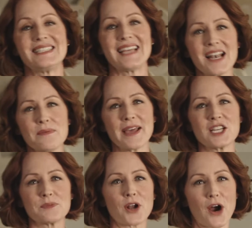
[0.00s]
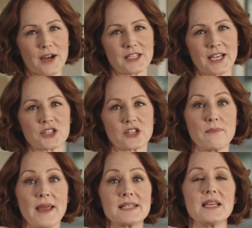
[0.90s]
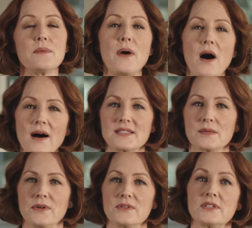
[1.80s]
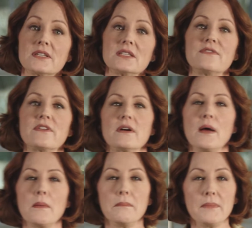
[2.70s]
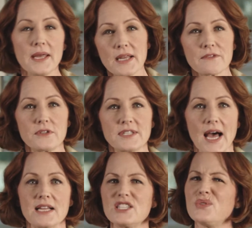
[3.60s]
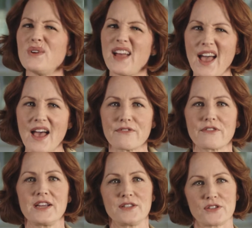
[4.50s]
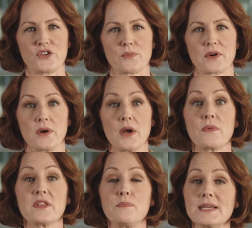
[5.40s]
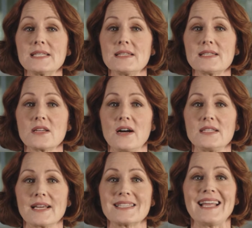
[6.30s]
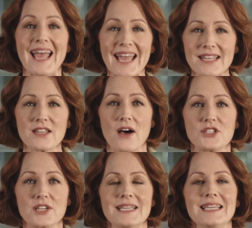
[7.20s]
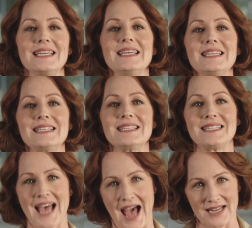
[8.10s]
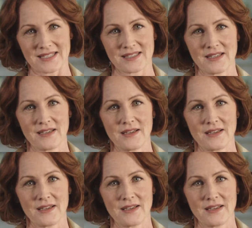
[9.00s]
The data management architecture makes it possible to deliver meaningful data to every consumer with business context and logic intact.